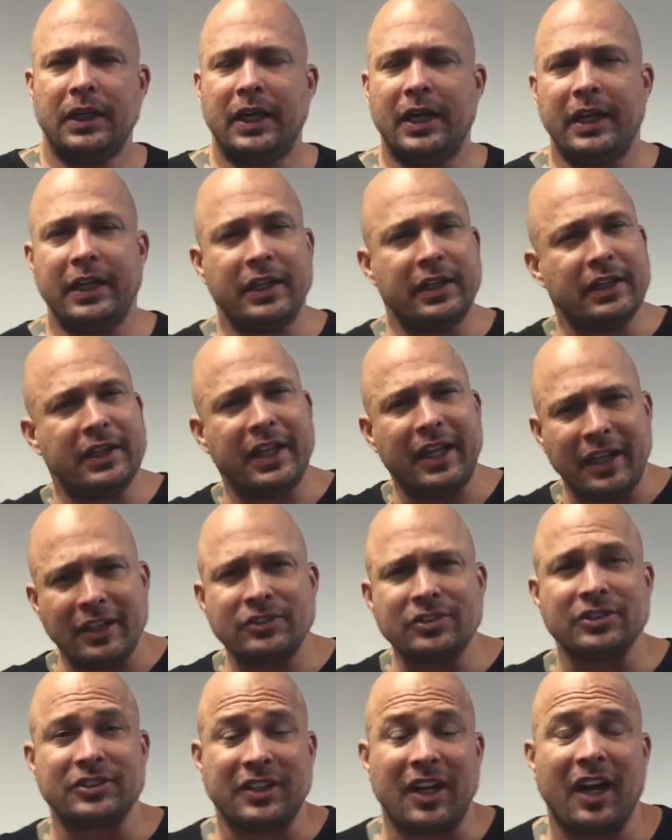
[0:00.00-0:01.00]
And the
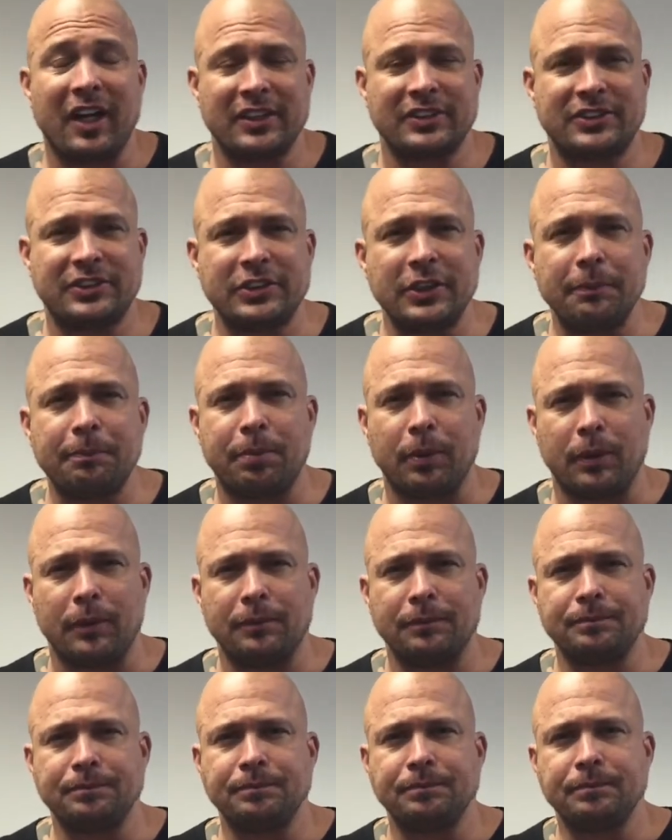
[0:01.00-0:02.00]
answer is kind of simple
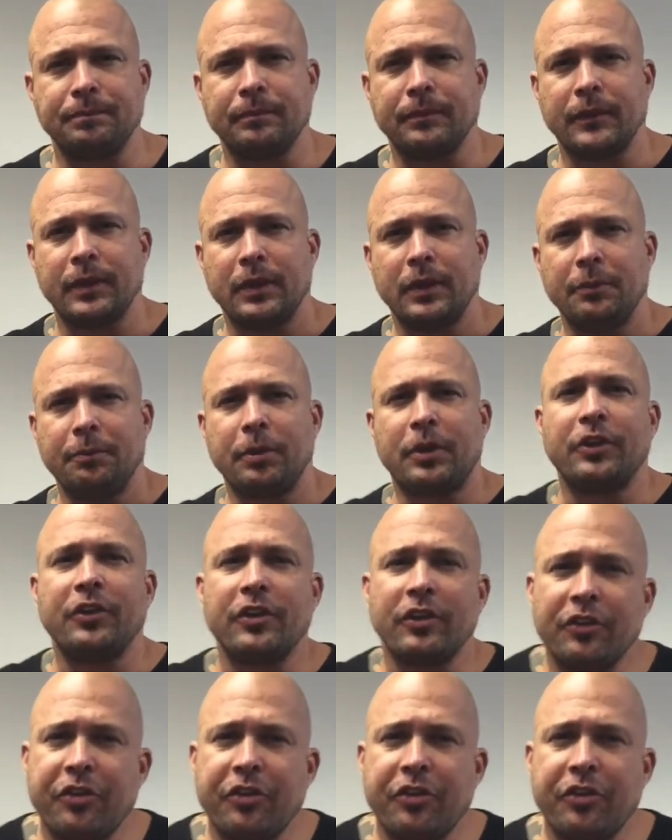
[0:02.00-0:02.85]
because there